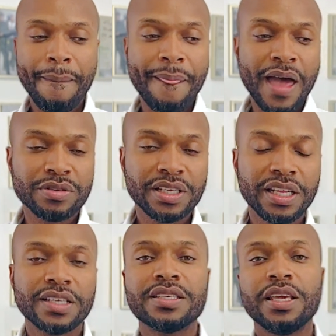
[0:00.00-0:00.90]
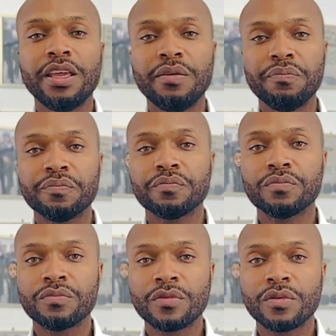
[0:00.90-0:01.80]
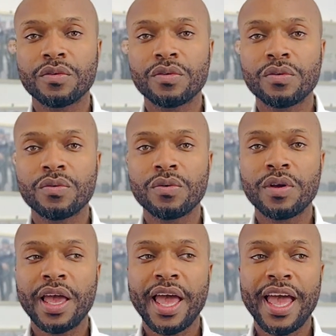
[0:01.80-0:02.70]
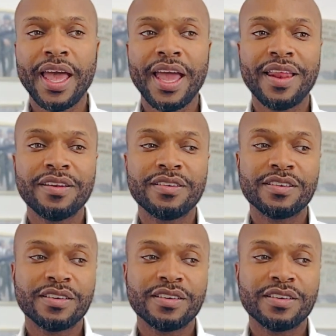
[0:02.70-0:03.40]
I was leading a team, and